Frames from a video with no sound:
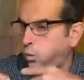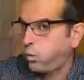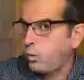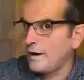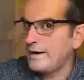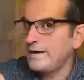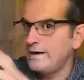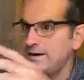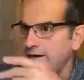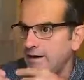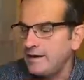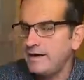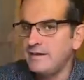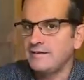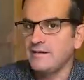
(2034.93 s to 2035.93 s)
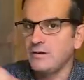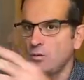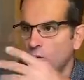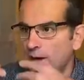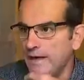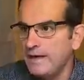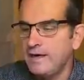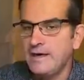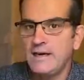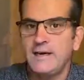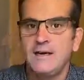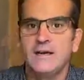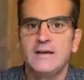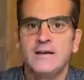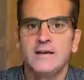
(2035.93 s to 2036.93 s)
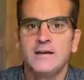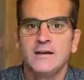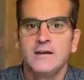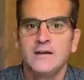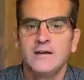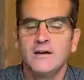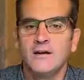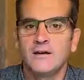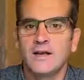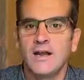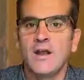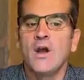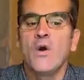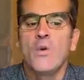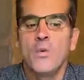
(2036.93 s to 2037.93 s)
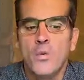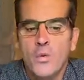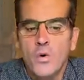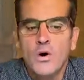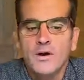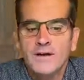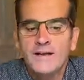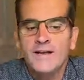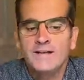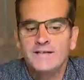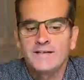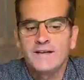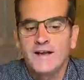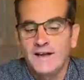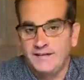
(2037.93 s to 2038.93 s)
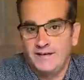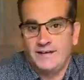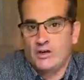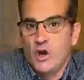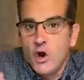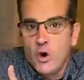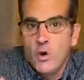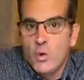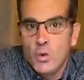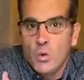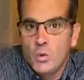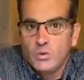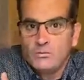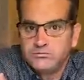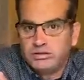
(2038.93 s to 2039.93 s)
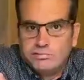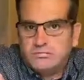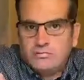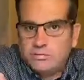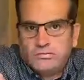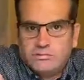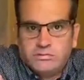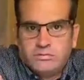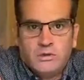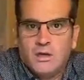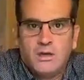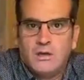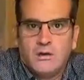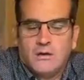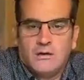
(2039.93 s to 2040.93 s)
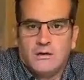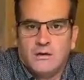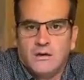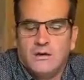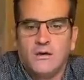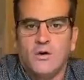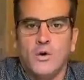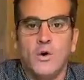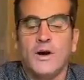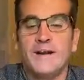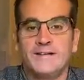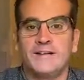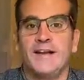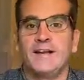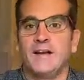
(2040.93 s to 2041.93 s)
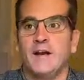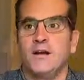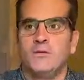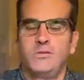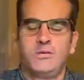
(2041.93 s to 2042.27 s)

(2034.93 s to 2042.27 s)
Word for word: windy? Is it windy? Okay, what is, is it cold? Uh, or is it,